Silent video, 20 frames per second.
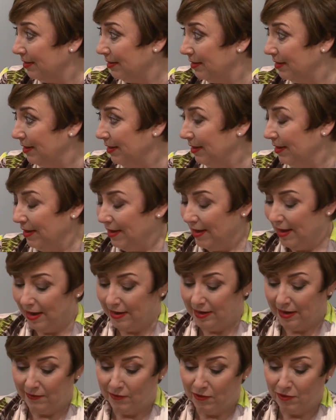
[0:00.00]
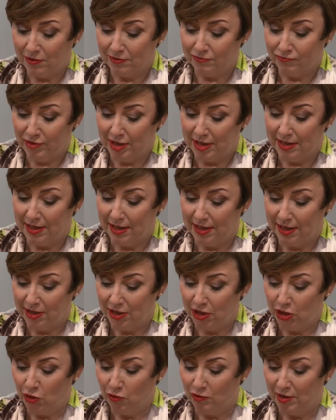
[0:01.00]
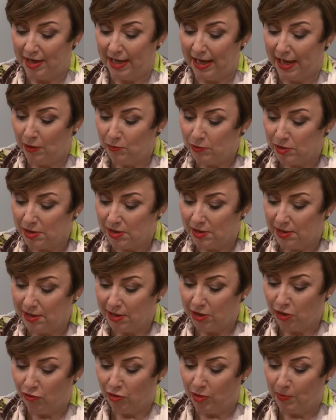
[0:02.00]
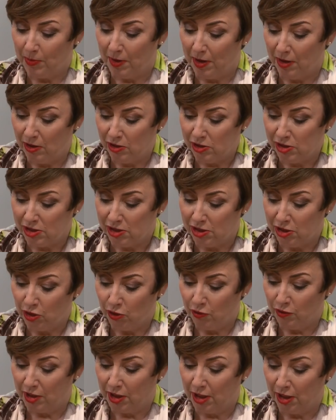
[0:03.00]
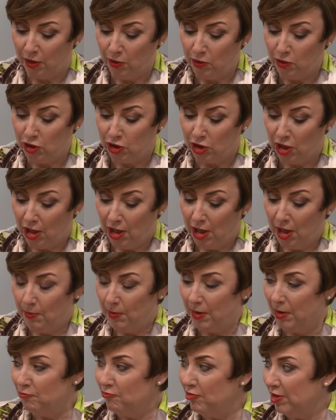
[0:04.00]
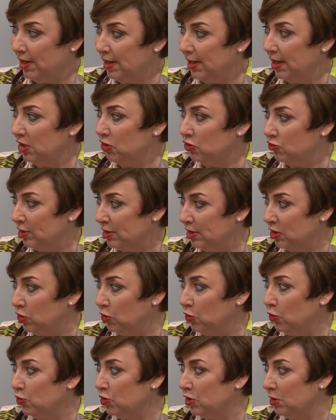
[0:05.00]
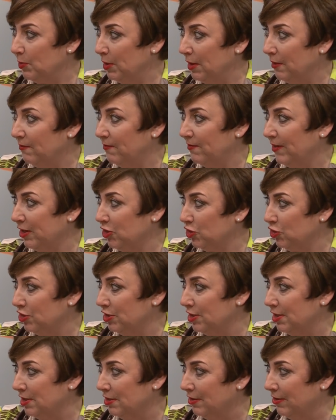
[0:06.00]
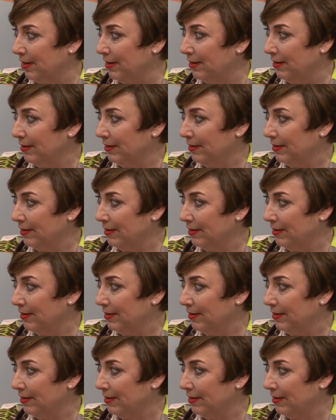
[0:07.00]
And I've got written here that you're a counsellor, you're a pastor, you're a coach, but I'm really interested, you used to be a fashion designer.